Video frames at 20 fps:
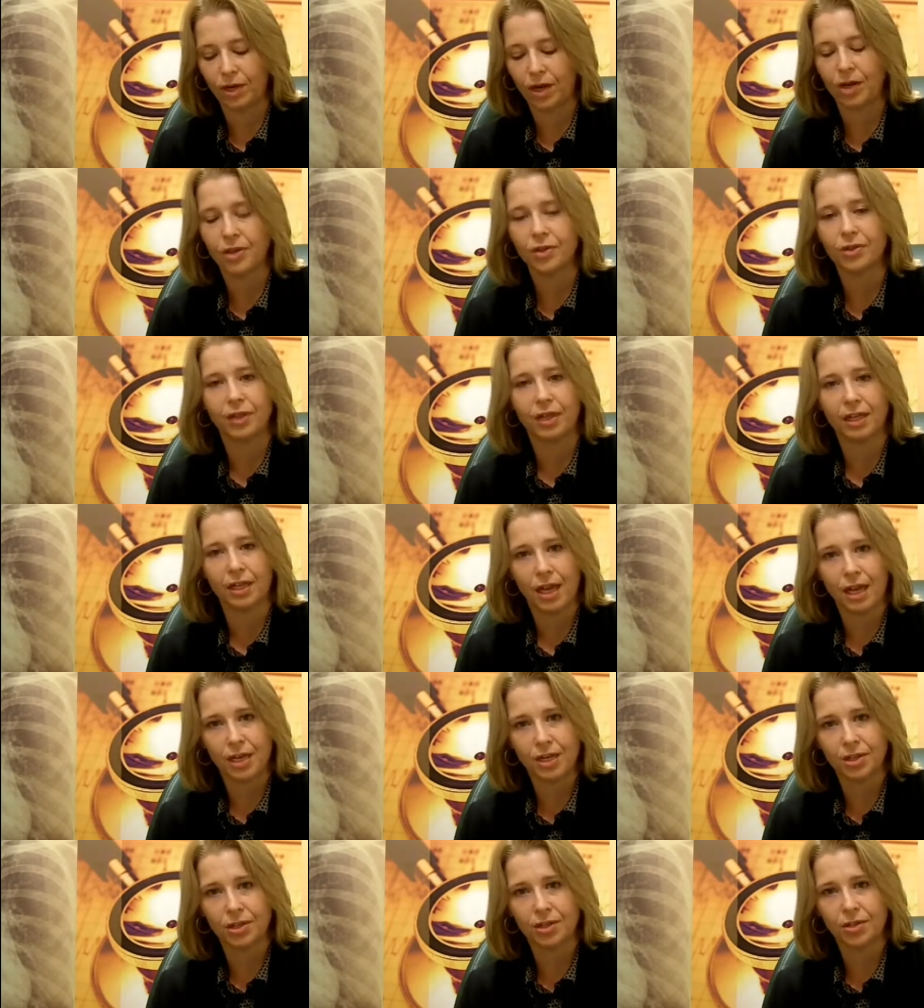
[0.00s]

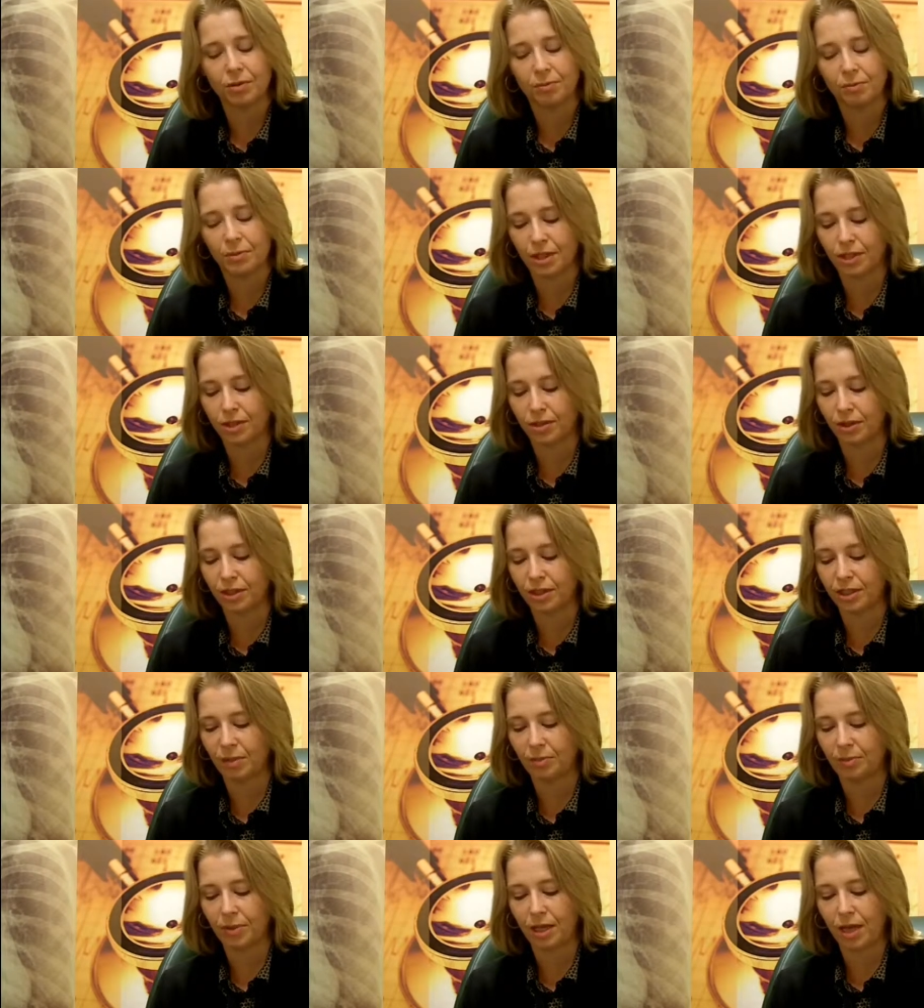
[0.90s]
contraindications to administering
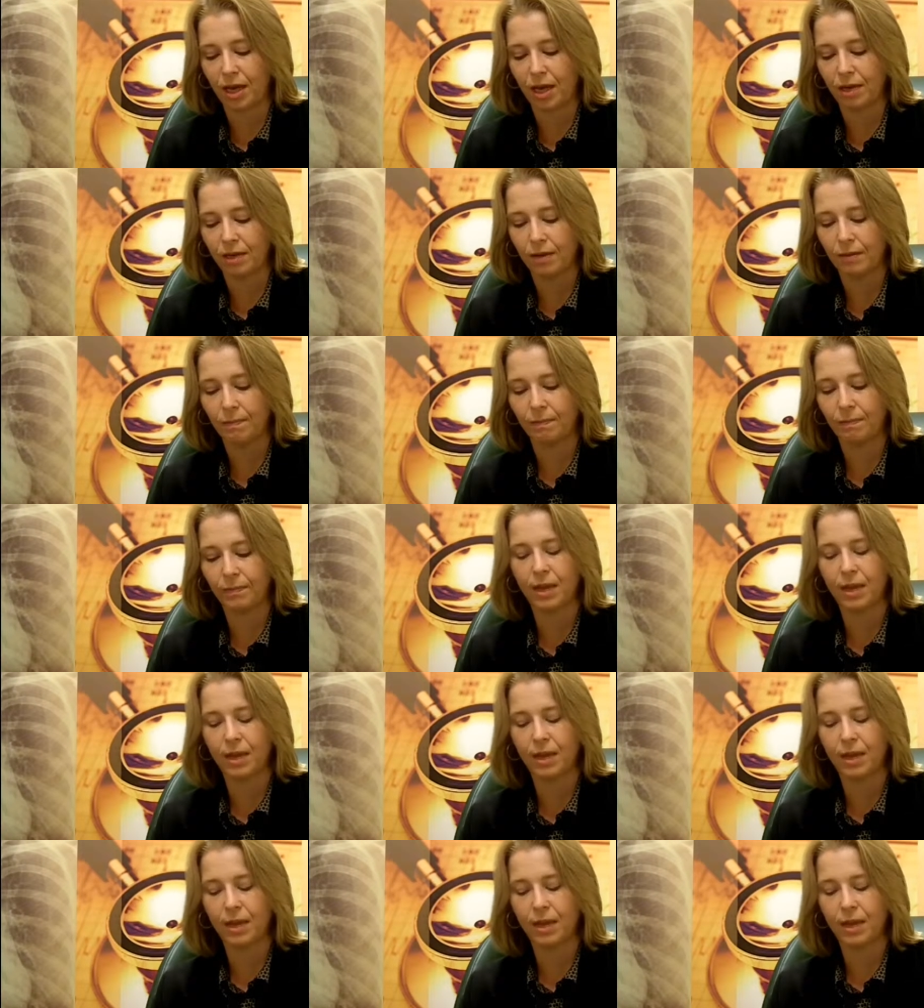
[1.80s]
T P A,